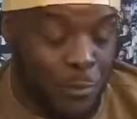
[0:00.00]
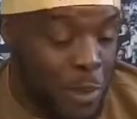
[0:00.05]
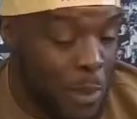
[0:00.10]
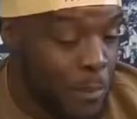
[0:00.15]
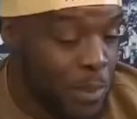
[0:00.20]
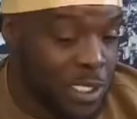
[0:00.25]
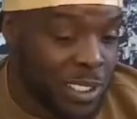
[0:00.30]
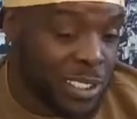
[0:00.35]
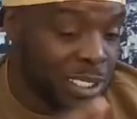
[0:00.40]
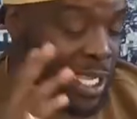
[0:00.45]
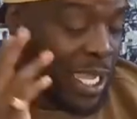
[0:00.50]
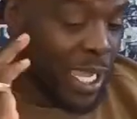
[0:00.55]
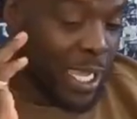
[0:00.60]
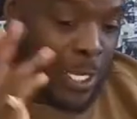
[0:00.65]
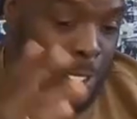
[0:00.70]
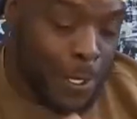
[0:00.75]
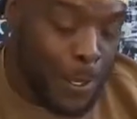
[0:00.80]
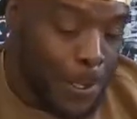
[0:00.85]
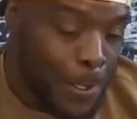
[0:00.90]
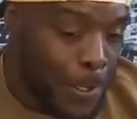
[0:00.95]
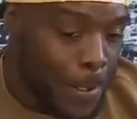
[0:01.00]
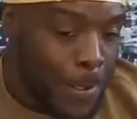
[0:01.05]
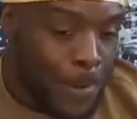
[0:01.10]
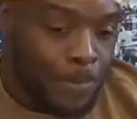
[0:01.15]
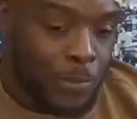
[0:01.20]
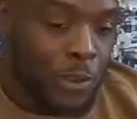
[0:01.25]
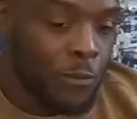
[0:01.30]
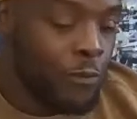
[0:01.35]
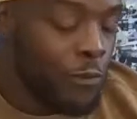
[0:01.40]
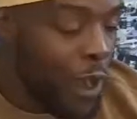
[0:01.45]
And I remember just getting
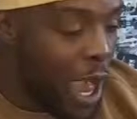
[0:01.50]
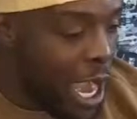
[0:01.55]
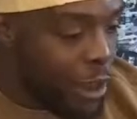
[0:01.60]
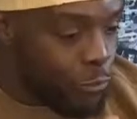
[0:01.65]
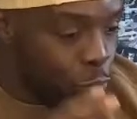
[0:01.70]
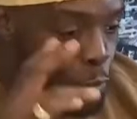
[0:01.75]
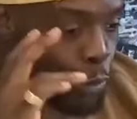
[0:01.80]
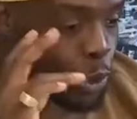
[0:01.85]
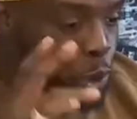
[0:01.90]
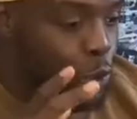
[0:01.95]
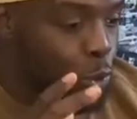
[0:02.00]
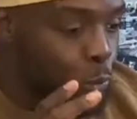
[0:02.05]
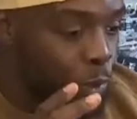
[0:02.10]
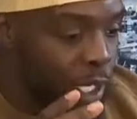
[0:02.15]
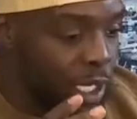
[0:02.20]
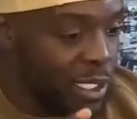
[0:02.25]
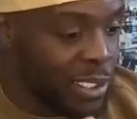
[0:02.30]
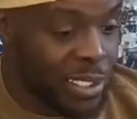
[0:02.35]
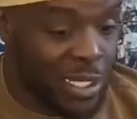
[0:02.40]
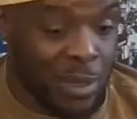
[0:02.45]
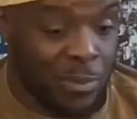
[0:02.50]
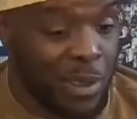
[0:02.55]
viral on tweets.